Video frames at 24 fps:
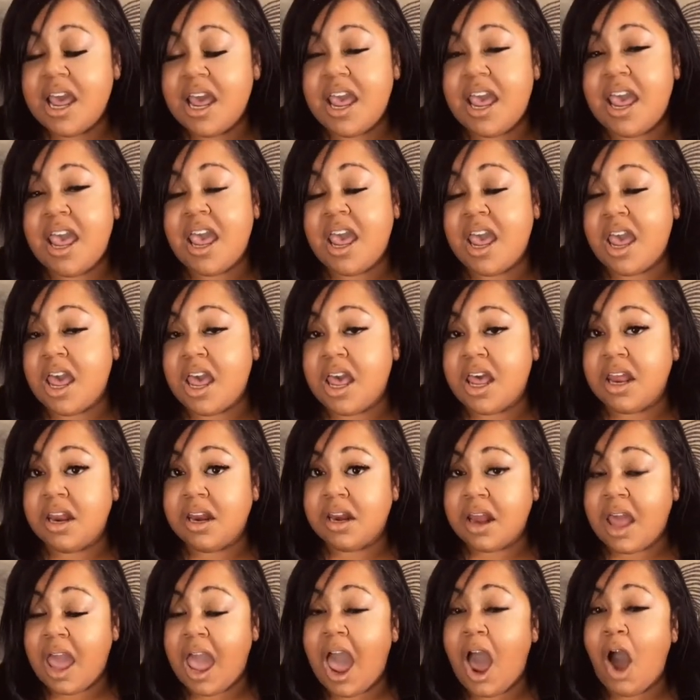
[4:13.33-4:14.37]
and
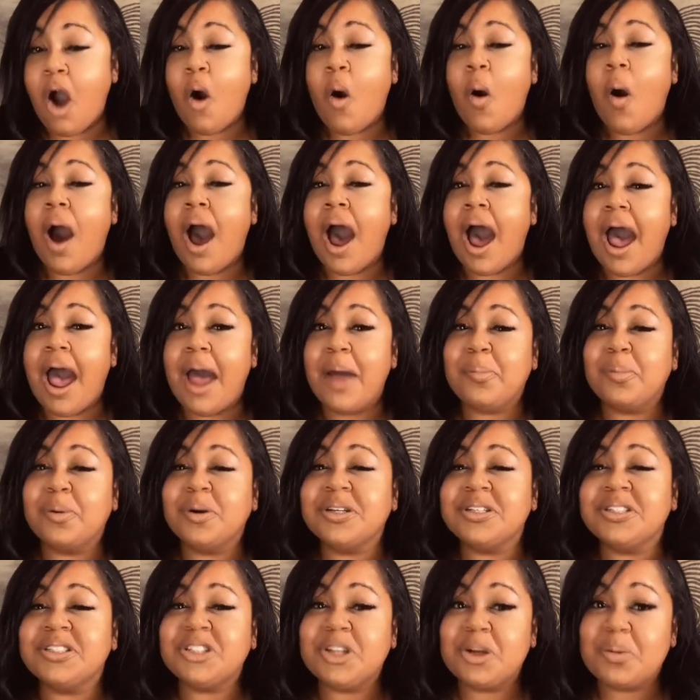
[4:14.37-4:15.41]
how I
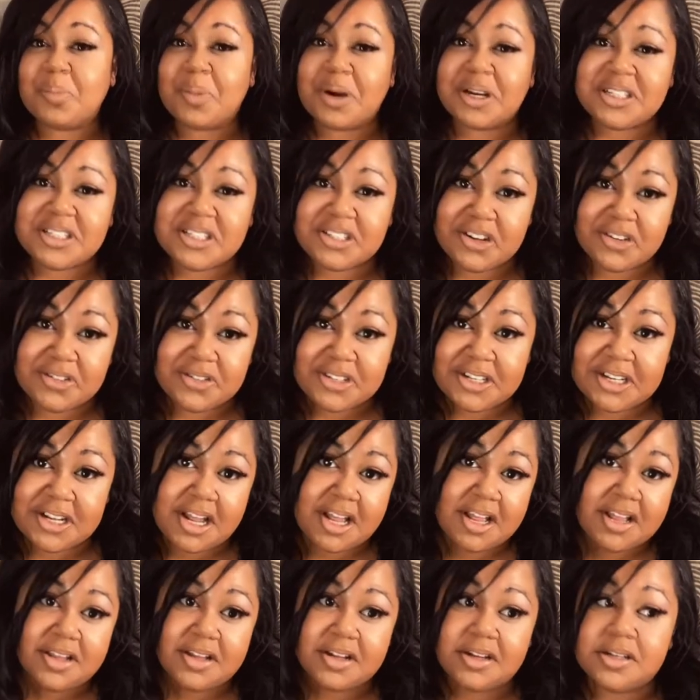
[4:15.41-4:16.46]
present myself to
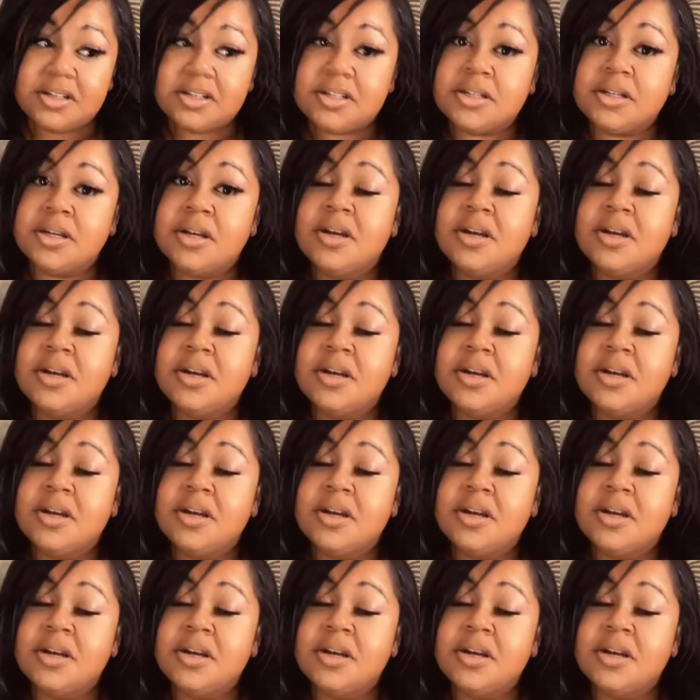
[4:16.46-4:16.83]
others.